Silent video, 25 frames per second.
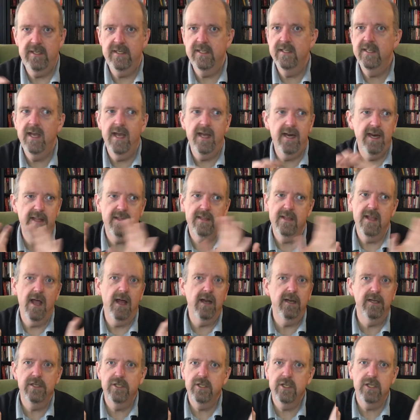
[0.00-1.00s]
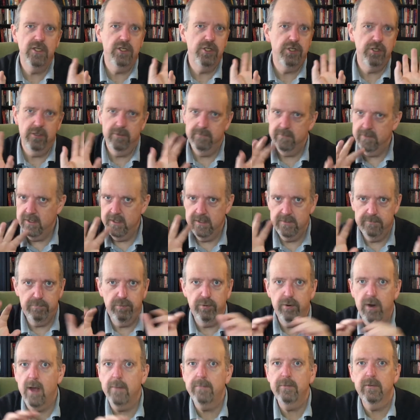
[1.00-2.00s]
in that ethnology is
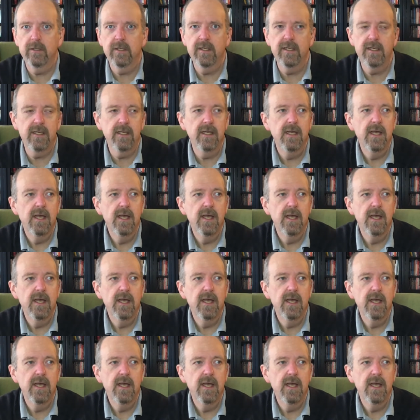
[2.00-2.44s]
properly